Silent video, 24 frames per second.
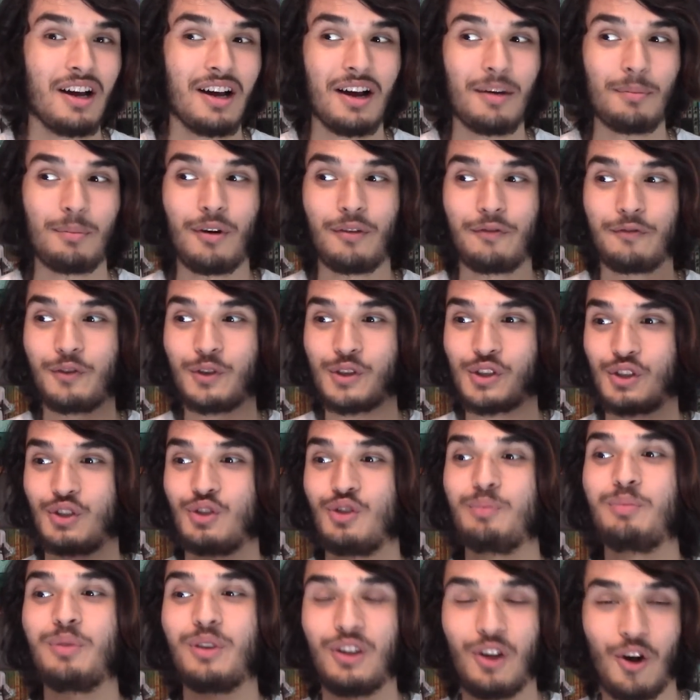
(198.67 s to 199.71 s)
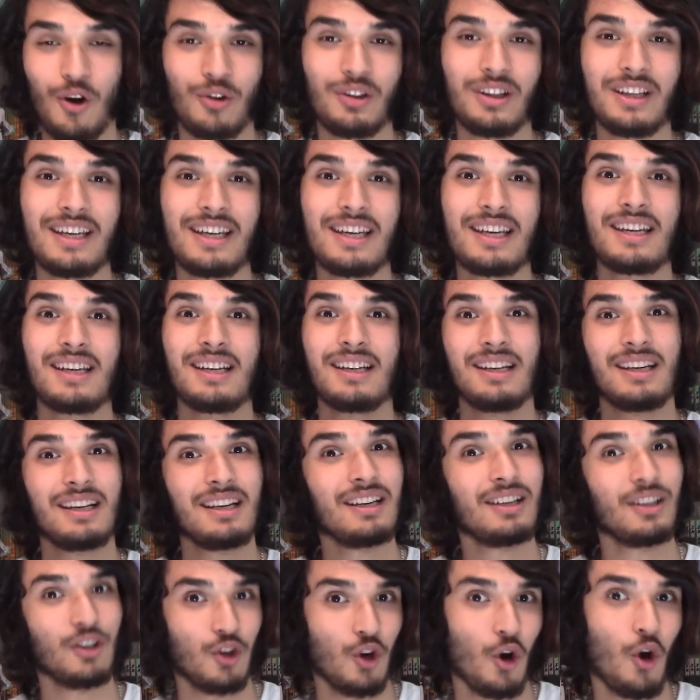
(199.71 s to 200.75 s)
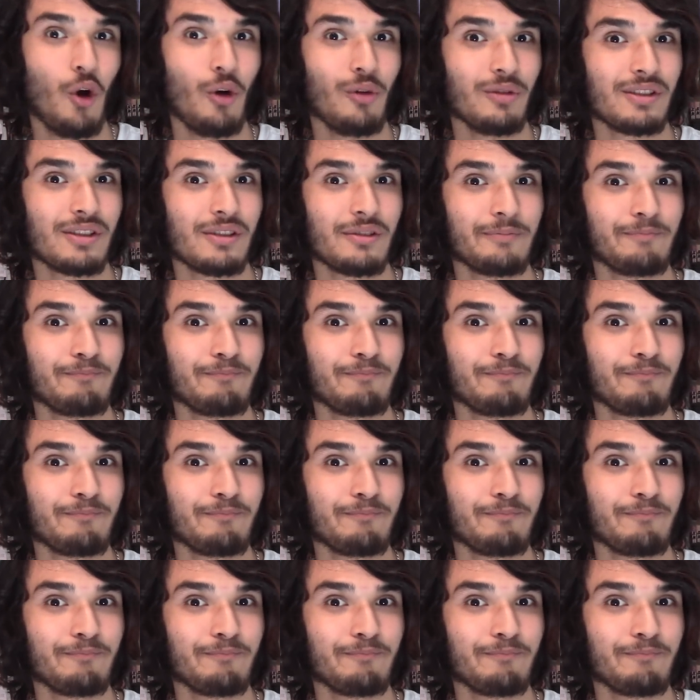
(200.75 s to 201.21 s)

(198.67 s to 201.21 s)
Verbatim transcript: but for super lonely girls.